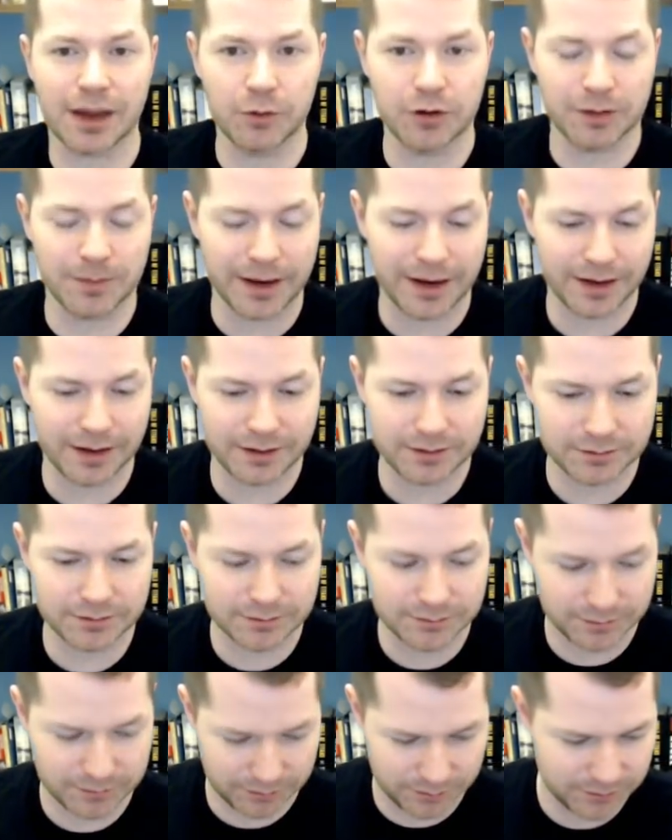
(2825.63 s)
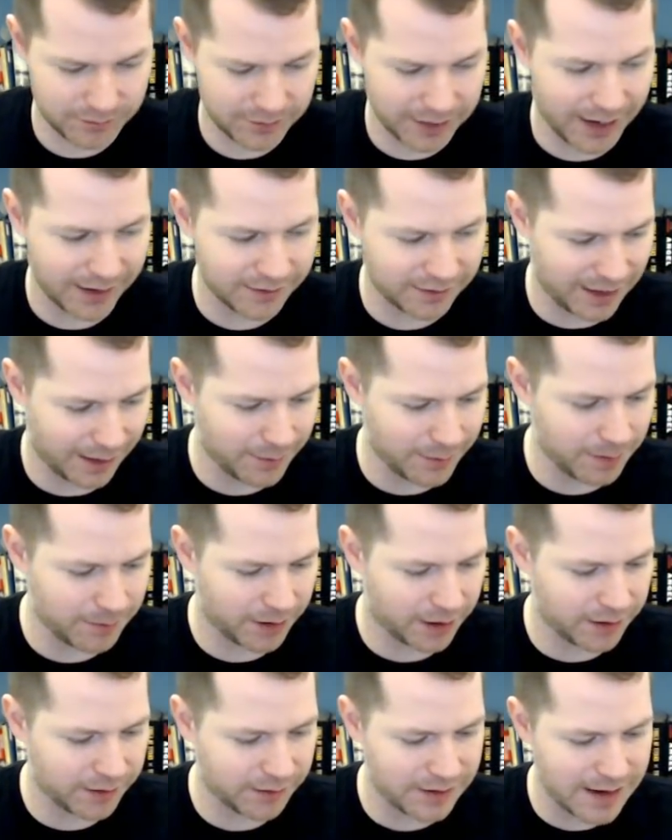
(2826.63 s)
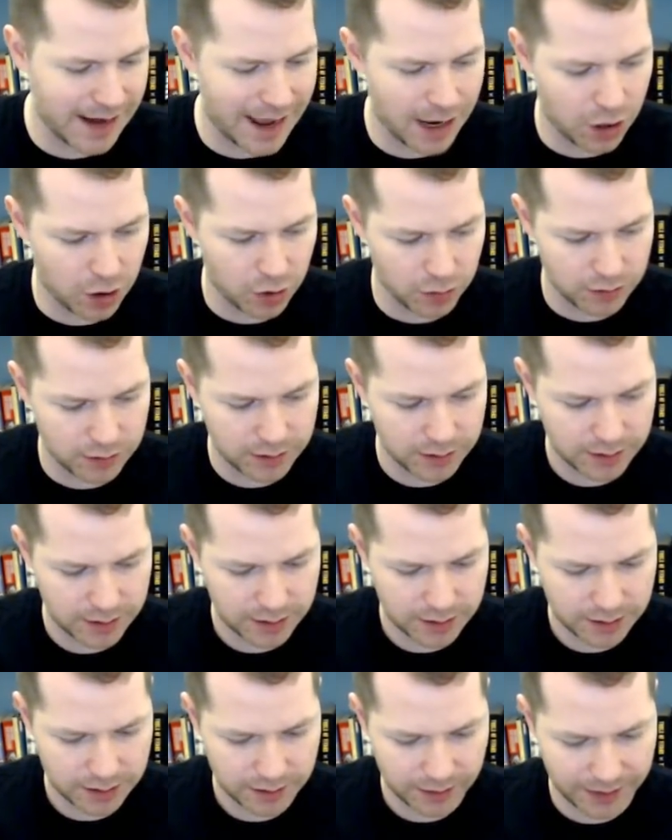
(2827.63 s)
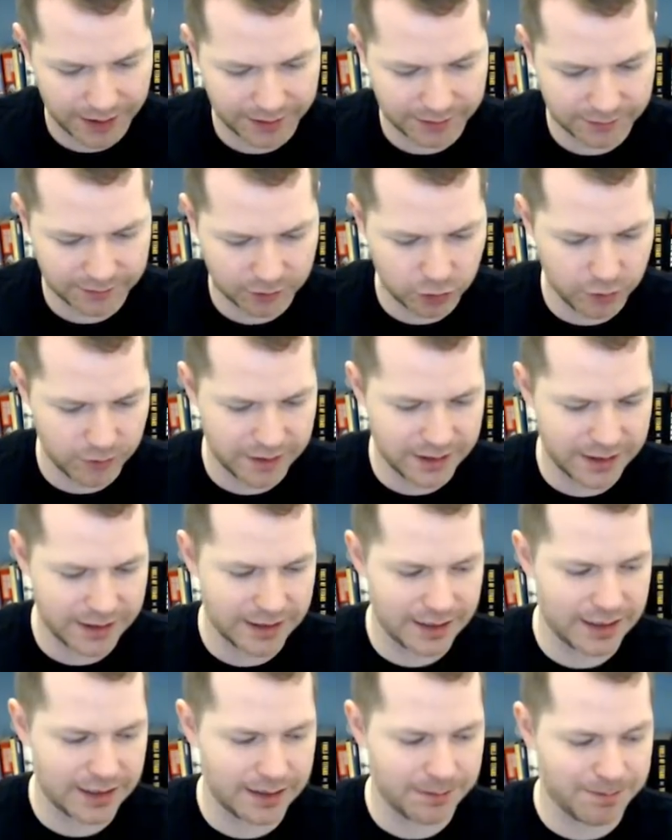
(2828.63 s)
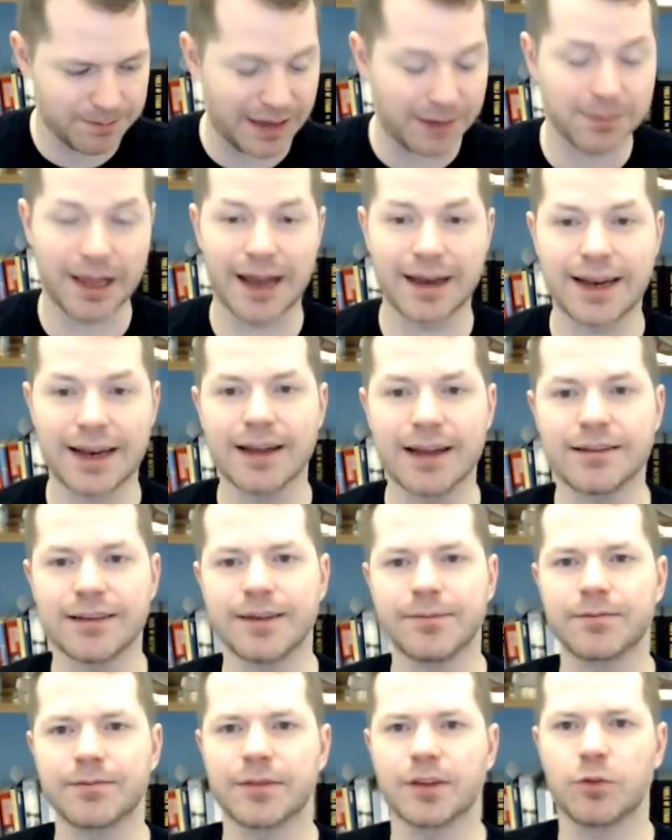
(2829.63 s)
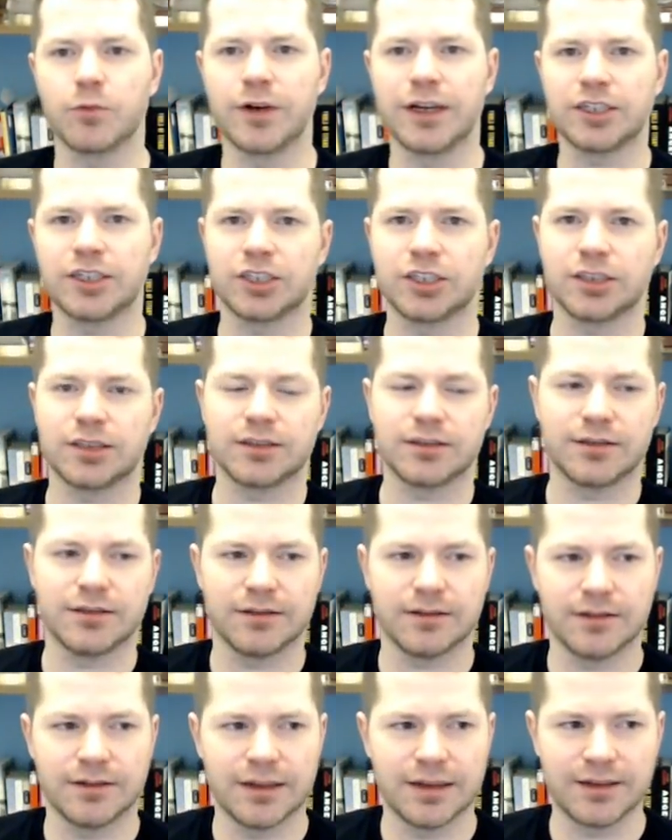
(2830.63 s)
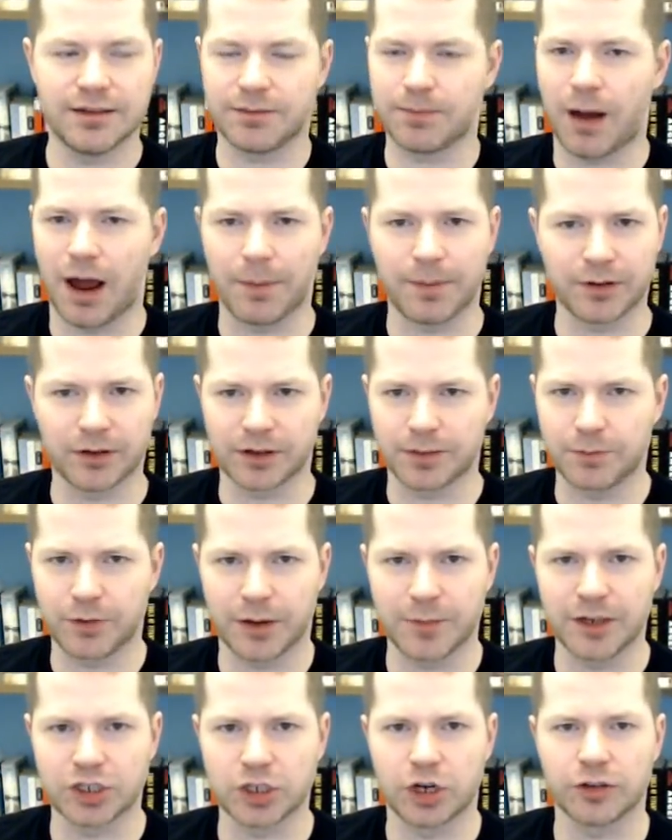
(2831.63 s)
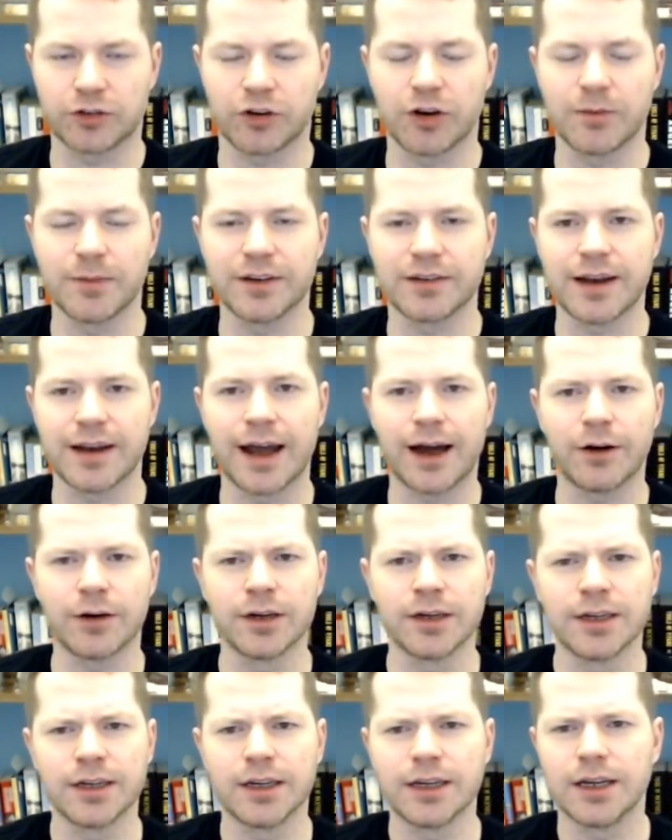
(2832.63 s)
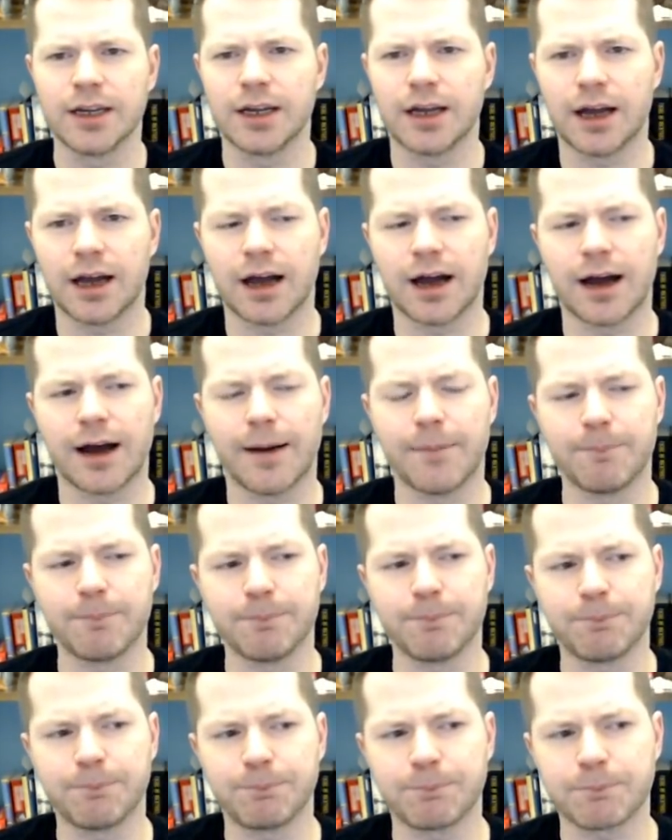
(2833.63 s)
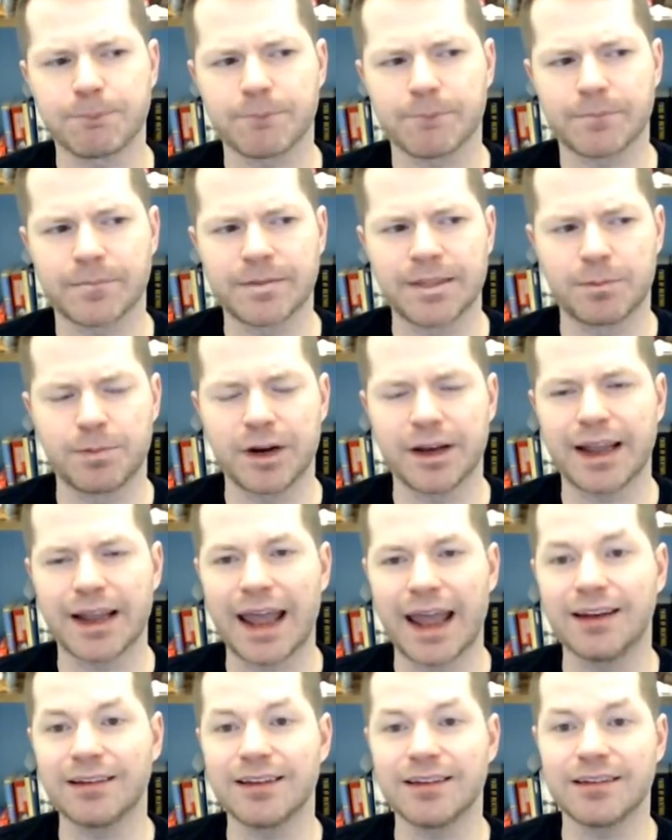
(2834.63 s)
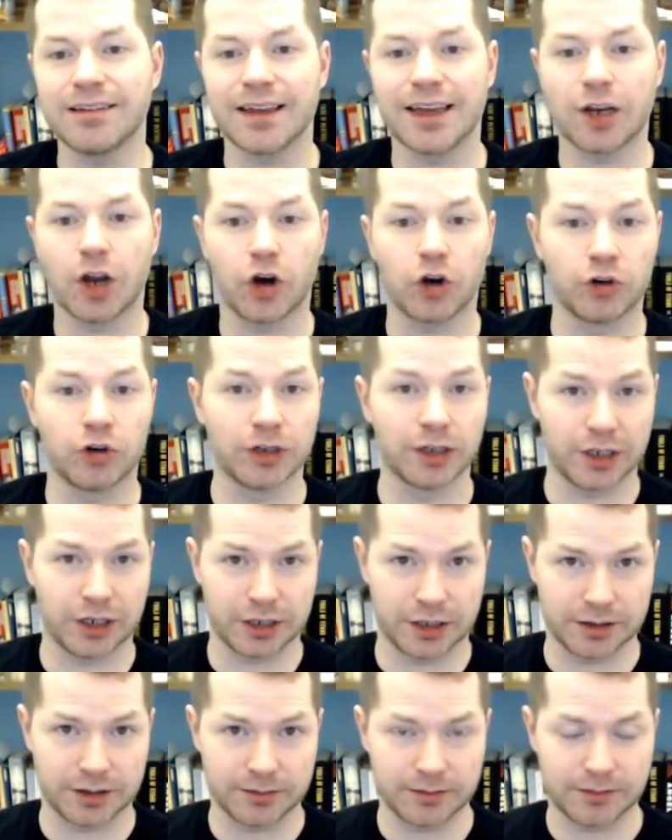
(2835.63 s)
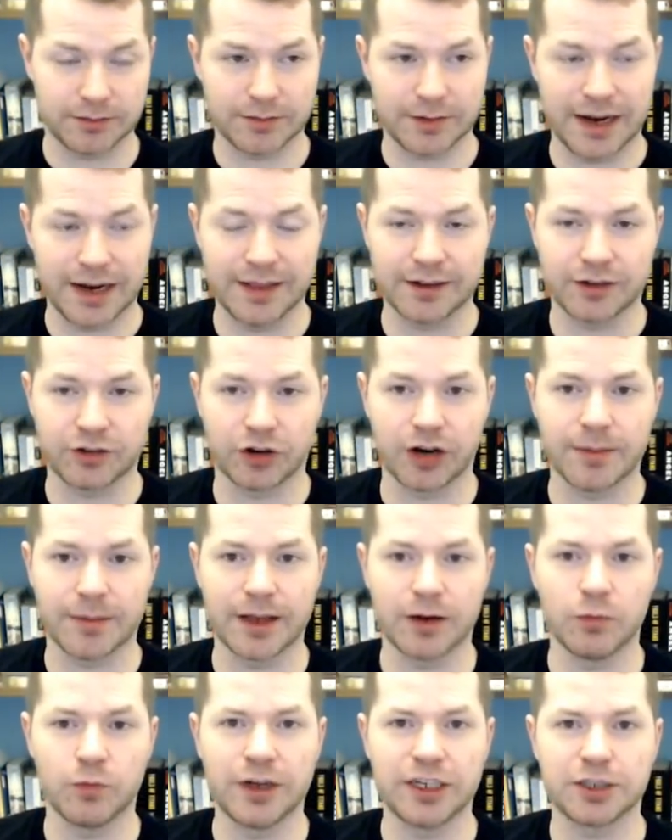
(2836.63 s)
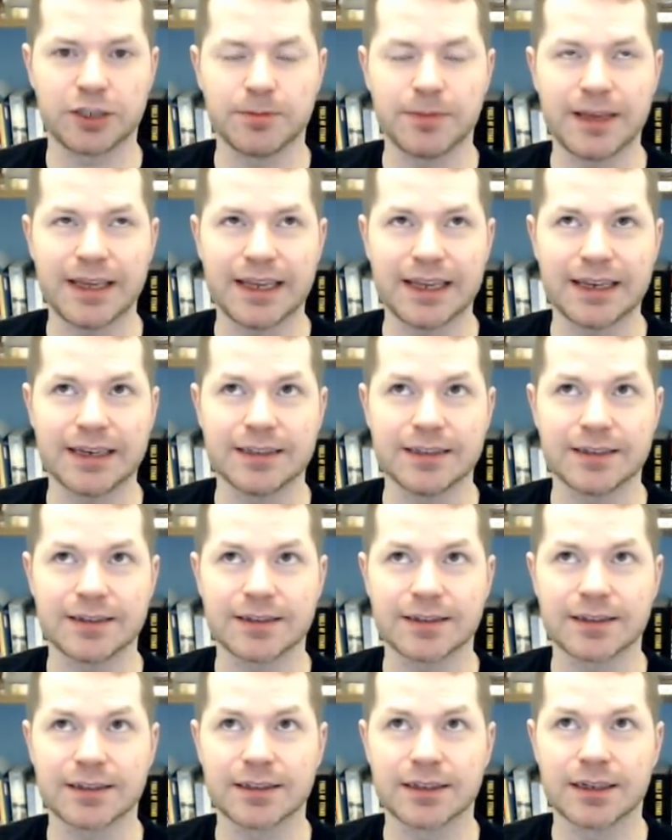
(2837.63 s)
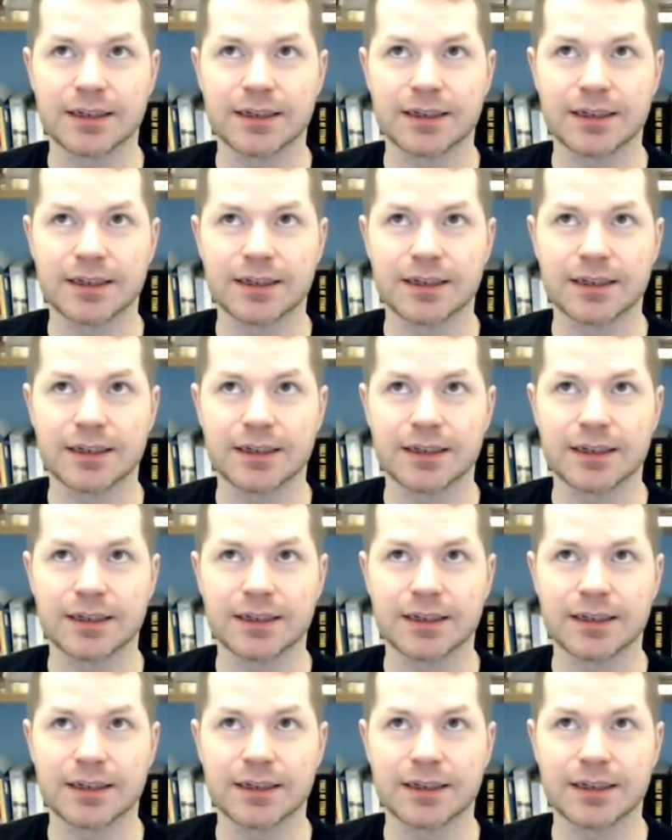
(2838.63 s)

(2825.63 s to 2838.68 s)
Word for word: I will make that statement because now, thanks to the big blind ante, which is popular in pretty much all tournaments now, um, they're putting antes in earlier in the tournament, which means